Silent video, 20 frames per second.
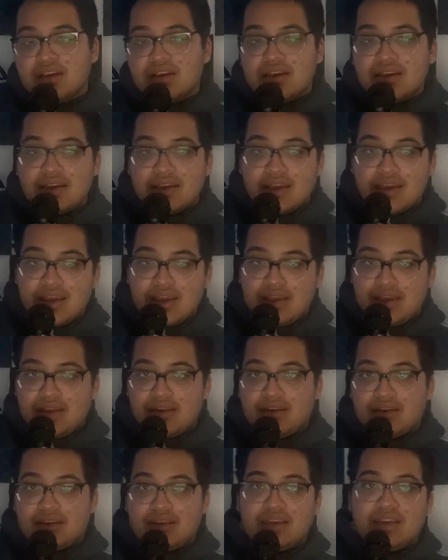And
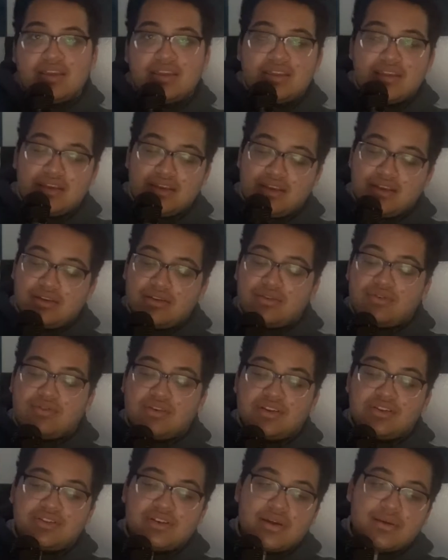again, they did a
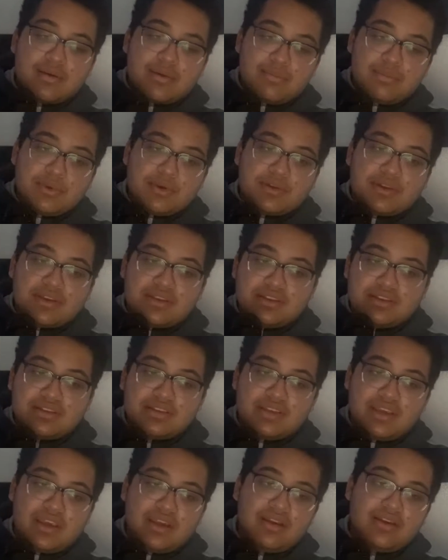great job at building these
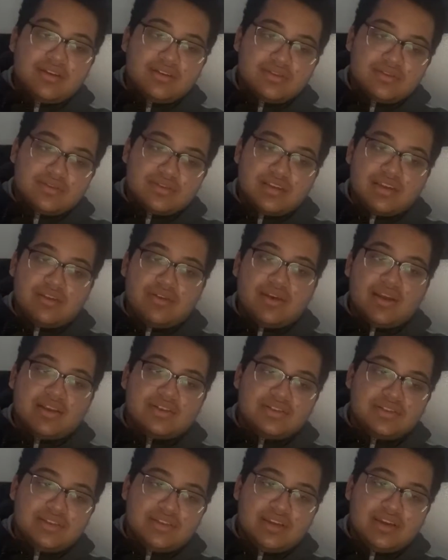characters that you
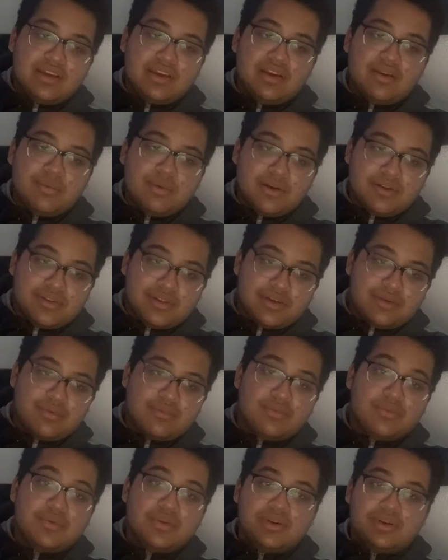actually care about. Like,
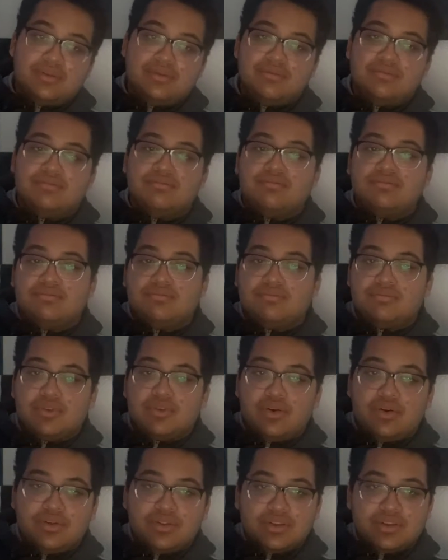when
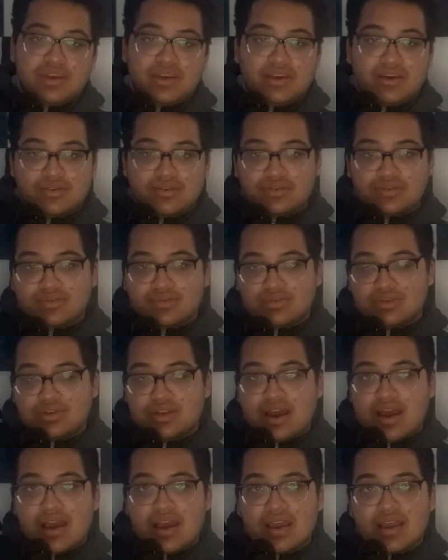all the characters were
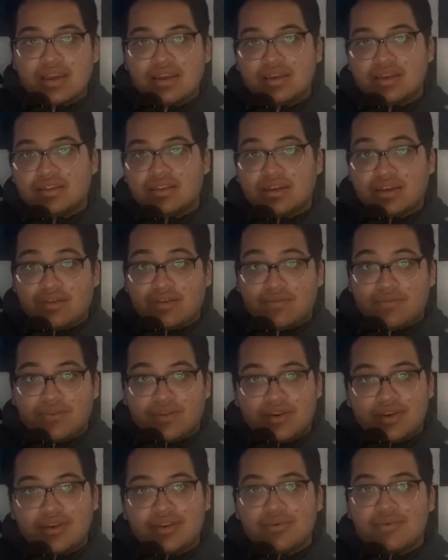dying in like
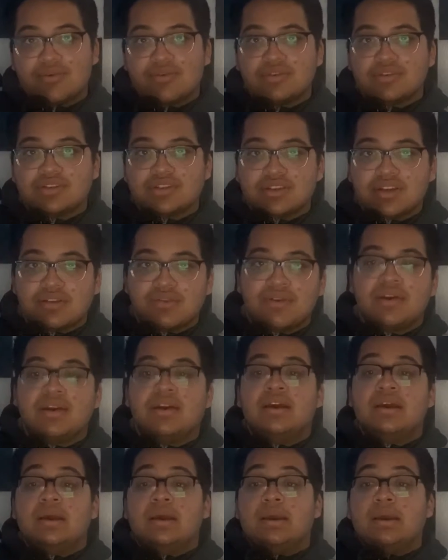Infinity War and stuff,
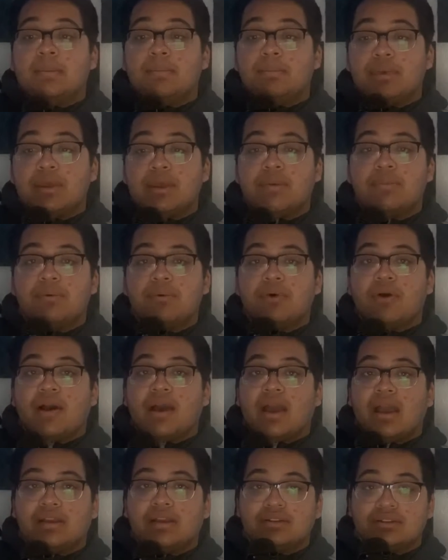people
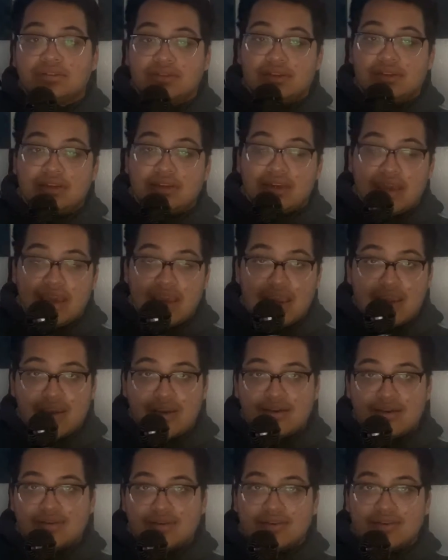actually cared.